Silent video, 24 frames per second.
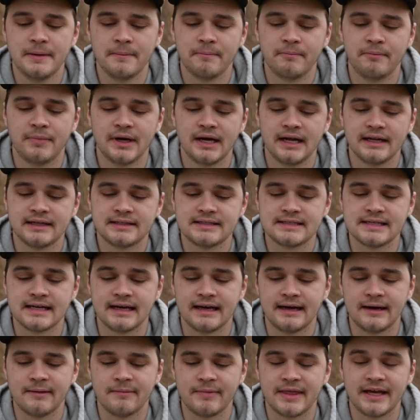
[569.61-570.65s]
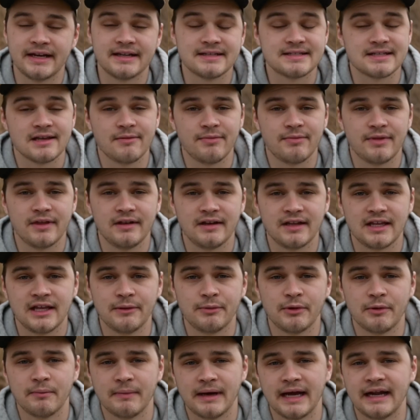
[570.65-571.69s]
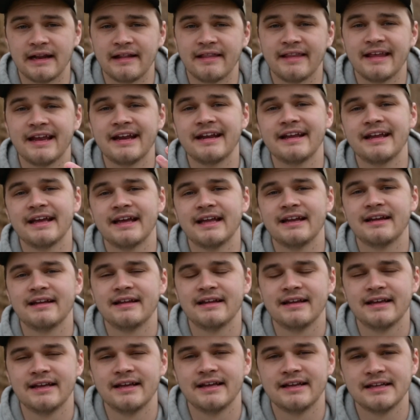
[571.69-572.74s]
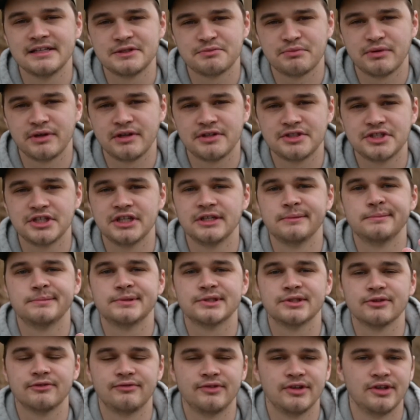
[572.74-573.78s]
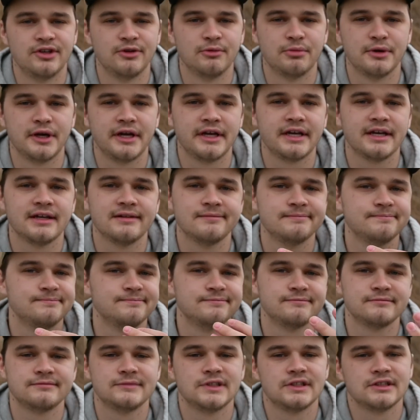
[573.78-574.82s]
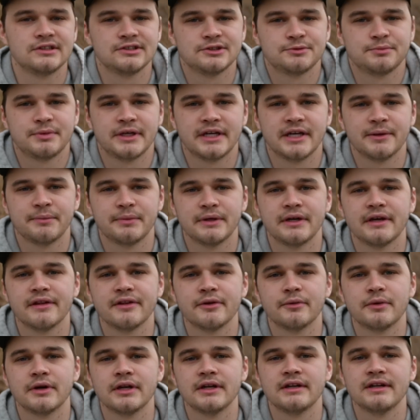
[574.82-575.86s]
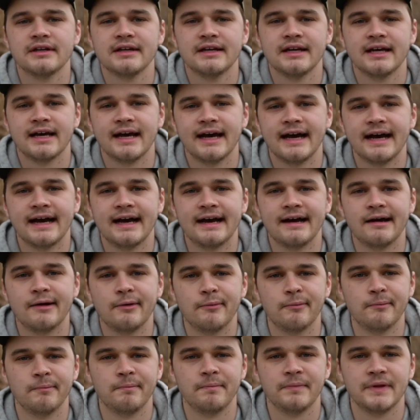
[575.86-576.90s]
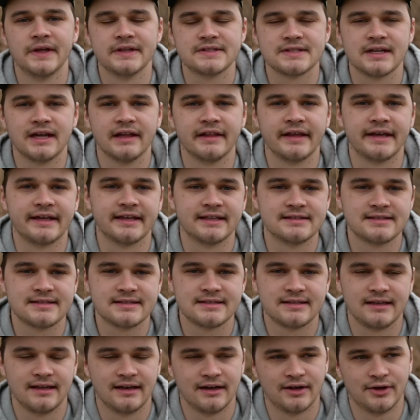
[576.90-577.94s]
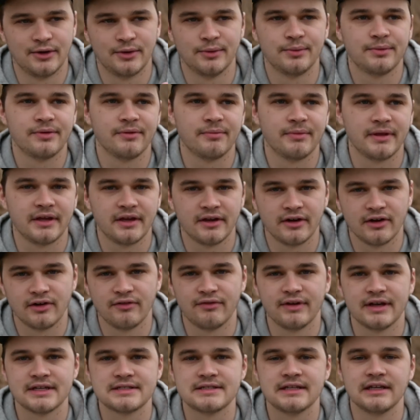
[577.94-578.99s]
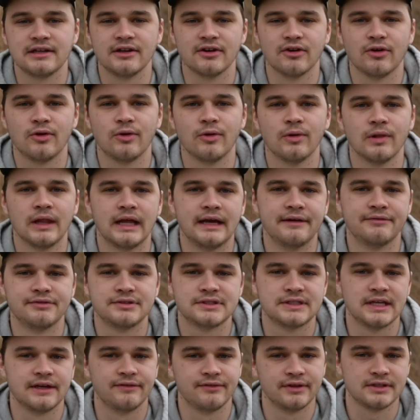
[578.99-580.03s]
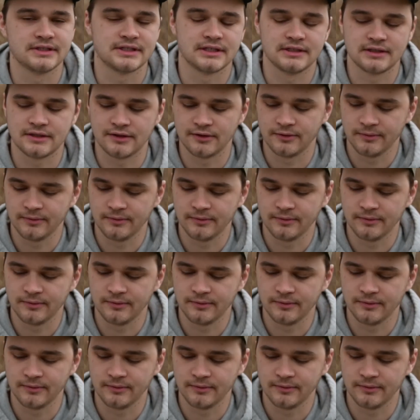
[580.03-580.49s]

but that is something to keep in mind. Then again, it is pretty cheap, so if you do break it, just pick up another one. It's not like it's something you're investing your whole life savings into.